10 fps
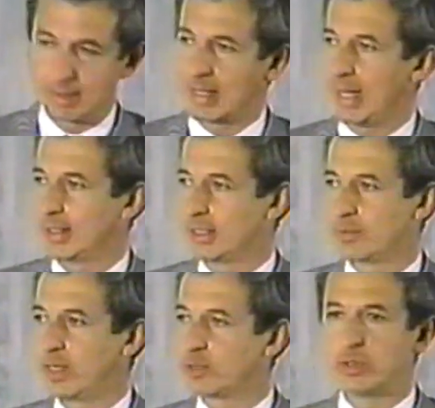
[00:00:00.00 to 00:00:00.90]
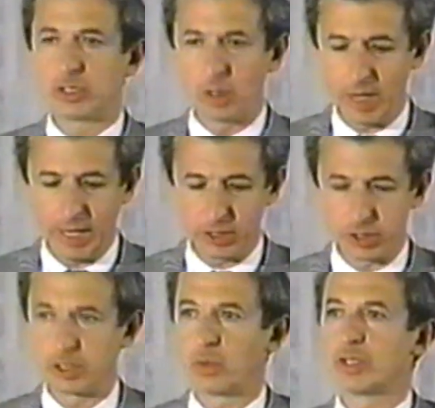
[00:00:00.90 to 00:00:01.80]
God, this makes me so
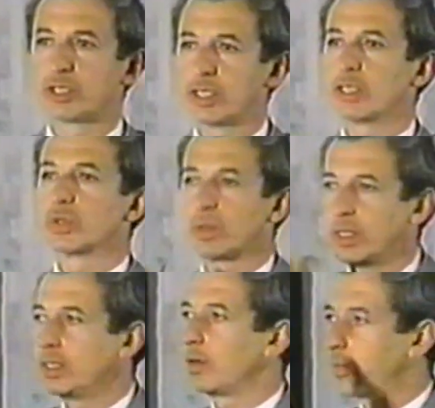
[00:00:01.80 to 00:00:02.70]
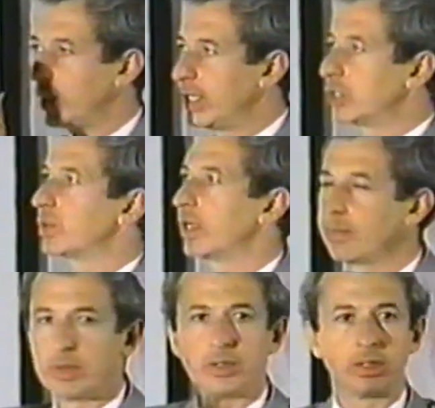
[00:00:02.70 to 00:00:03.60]
anxious. I wish things were in their place where they
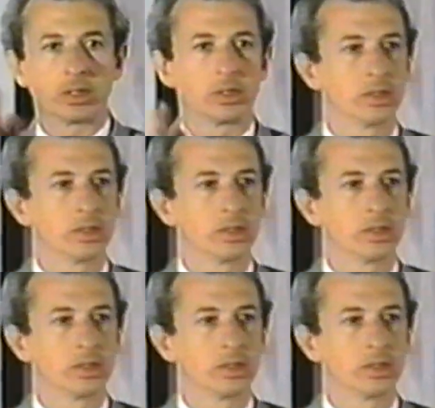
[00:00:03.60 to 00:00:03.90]
belong.